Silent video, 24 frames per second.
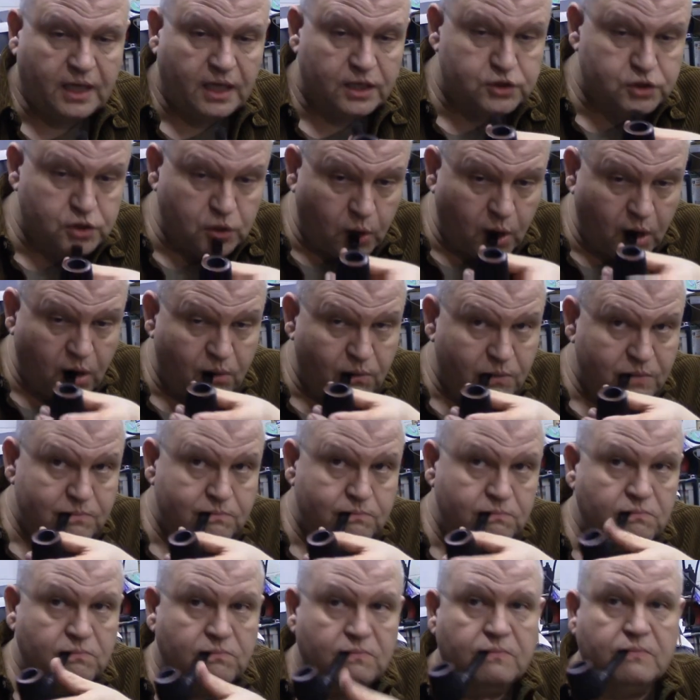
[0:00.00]
So
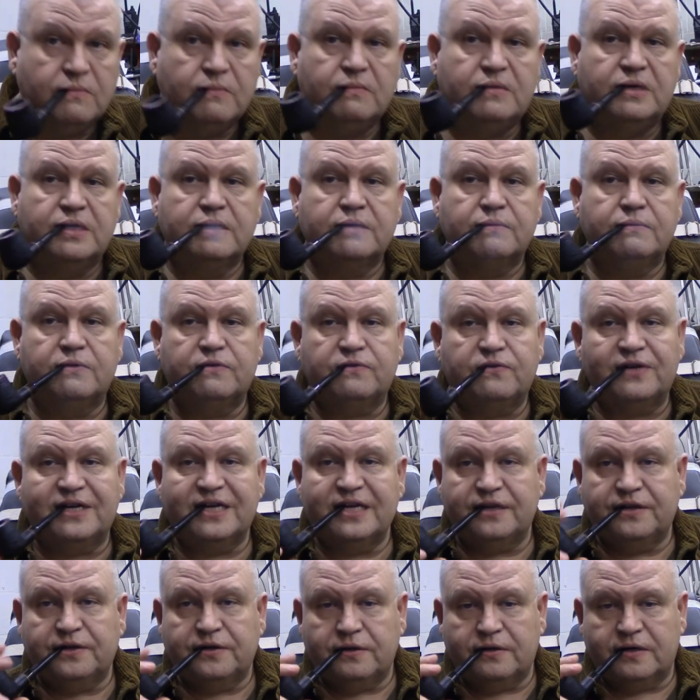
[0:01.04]
before I
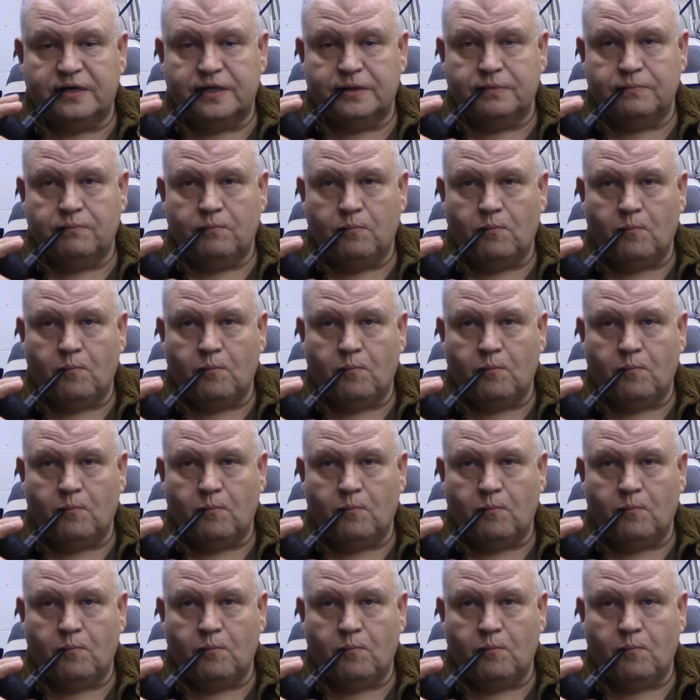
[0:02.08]
get started,